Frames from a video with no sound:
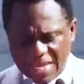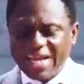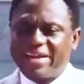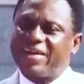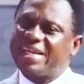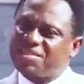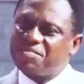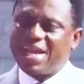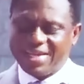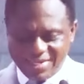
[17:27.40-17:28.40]
A great
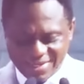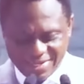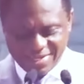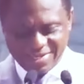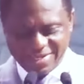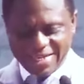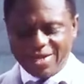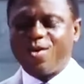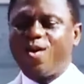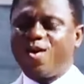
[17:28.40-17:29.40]
man indeed,
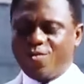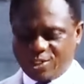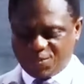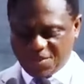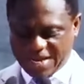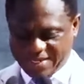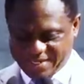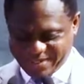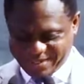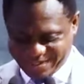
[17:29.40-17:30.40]
in all
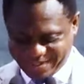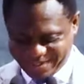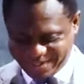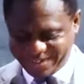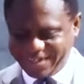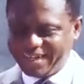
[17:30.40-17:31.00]
respect.